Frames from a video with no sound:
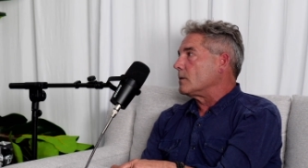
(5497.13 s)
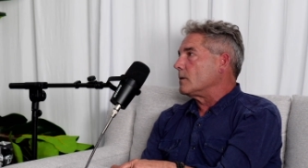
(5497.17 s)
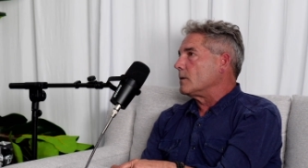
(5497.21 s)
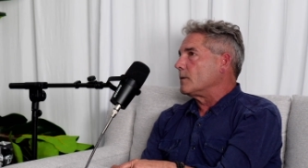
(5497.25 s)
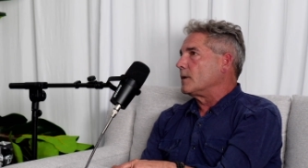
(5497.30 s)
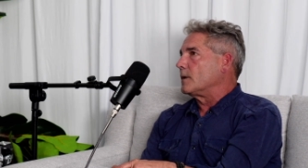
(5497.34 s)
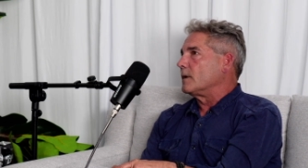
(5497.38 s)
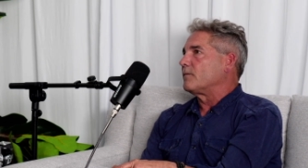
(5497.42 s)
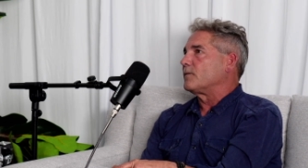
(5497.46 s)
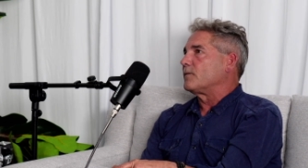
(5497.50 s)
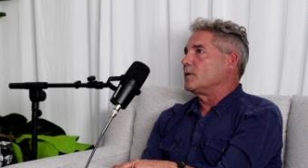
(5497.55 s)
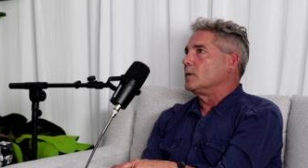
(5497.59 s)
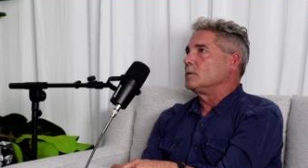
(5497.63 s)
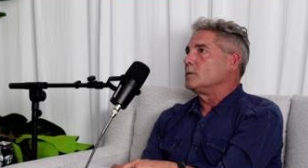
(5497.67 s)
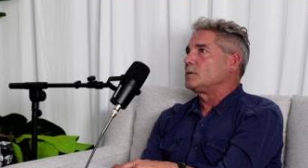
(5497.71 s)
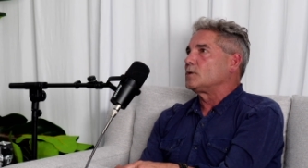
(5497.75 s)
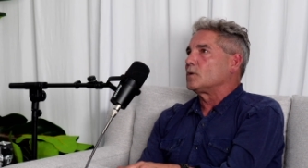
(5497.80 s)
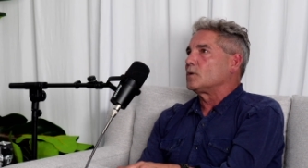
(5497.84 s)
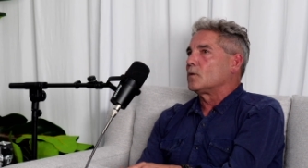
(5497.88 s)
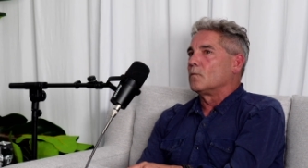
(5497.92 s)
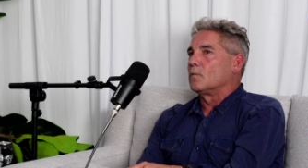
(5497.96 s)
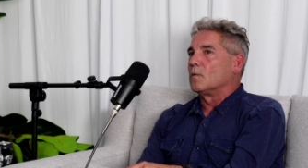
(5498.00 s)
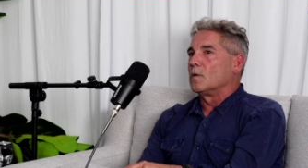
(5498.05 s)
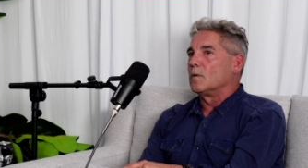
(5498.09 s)
The future
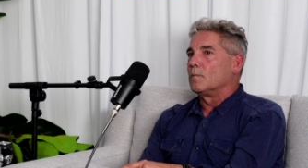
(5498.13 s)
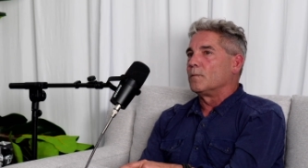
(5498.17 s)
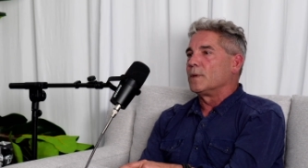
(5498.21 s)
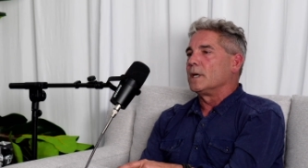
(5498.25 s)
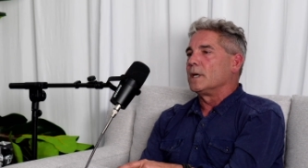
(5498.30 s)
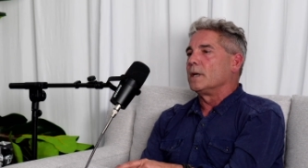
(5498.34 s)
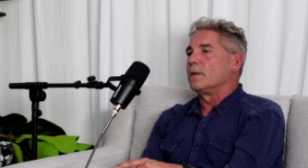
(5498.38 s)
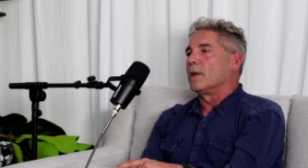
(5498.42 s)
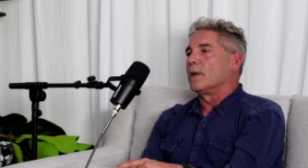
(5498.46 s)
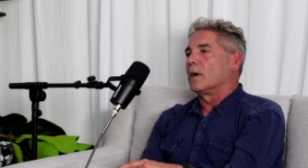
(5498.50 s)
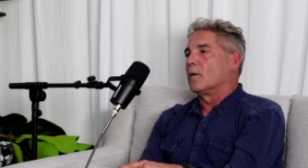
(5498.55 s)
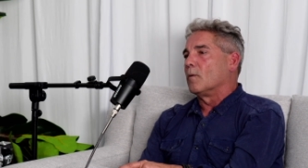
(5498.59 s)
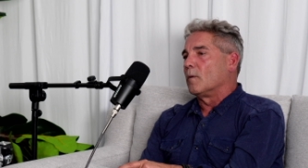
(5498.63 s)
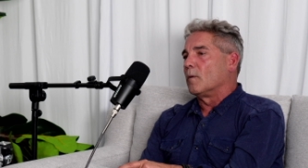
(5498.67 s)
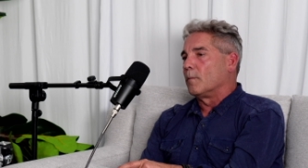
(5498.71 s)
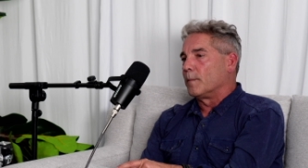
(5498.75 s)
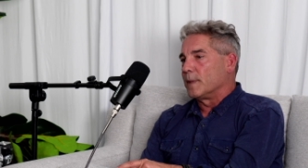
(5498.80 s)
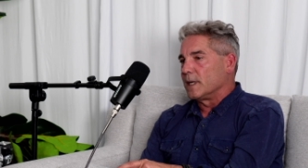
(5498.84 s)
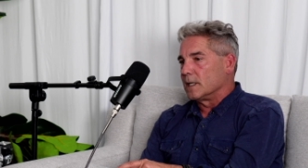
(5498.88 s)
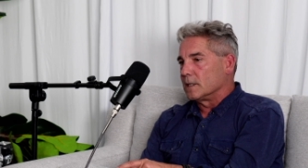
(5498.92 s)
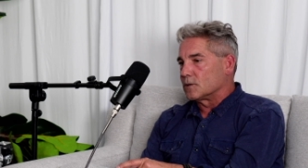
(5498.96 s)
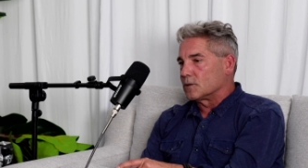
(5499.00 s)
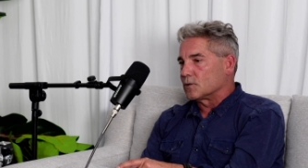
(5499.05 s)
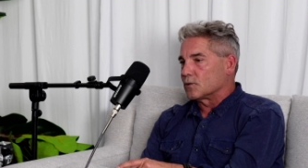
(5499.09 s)
will be, there will be
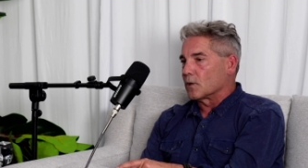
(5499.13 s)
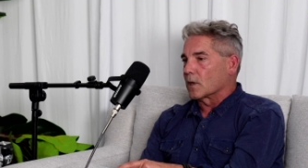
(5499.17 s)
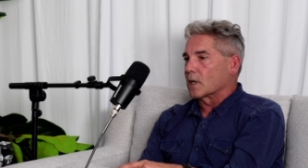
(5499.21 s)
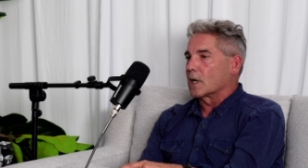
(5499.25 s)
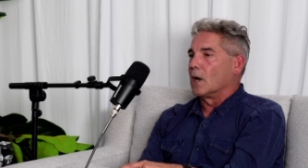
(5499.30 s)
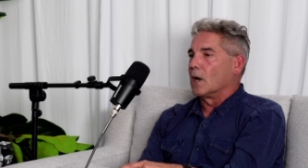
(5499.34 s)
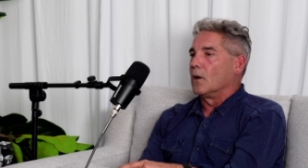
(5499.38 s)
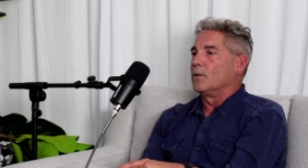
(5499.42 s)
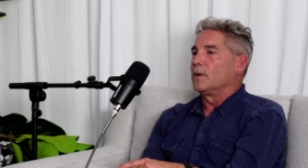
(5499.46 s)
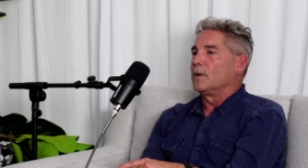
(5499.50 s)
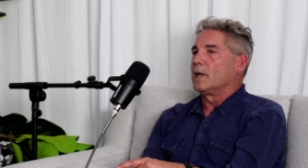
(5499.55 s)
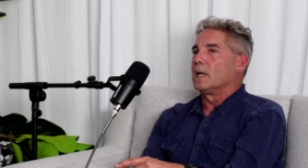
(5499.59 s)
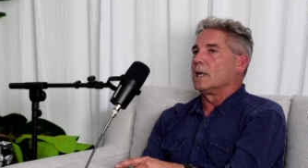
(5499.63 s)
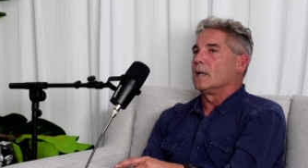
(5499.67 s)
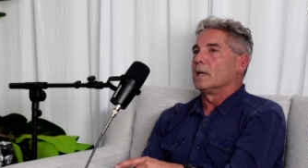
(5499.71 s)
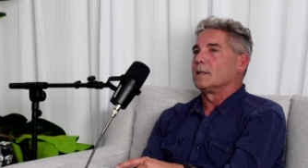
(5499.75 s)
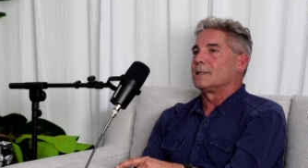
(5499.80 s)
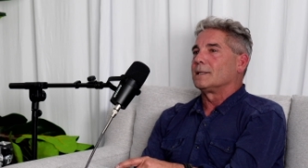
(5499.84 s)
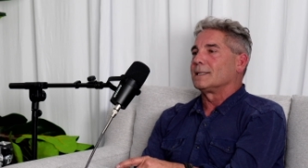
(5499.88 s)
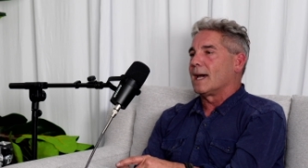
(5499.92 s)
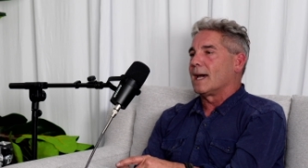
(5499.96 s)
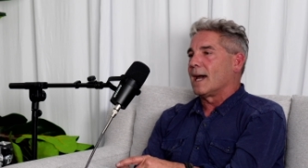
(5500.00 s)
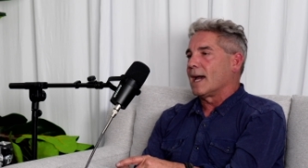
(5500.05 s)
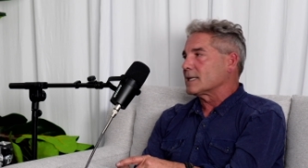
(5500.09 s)
a draconian
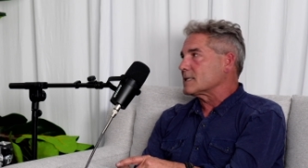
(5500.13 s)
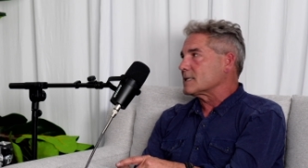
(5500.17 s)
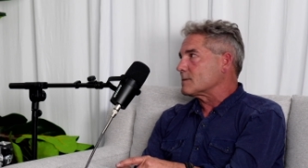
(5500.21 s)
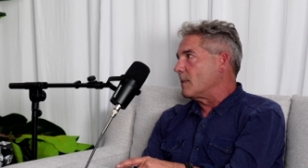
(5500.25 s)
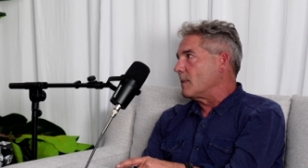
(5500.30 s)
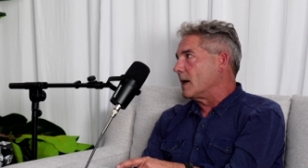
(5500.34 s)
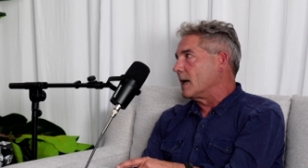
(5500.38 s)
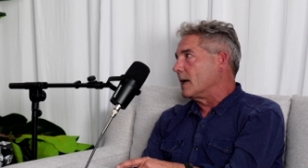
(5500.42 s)
tax man,